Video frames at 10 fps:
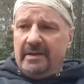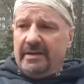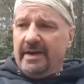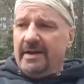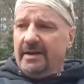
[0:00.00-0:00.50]

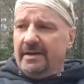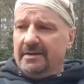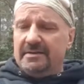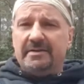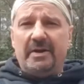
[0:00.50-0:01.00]
That uh,
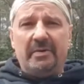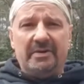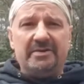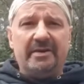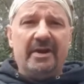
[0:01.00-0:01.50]
that really
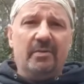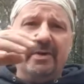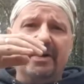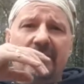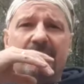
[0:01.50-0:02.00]
turned out
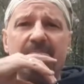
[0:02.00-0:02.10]
well.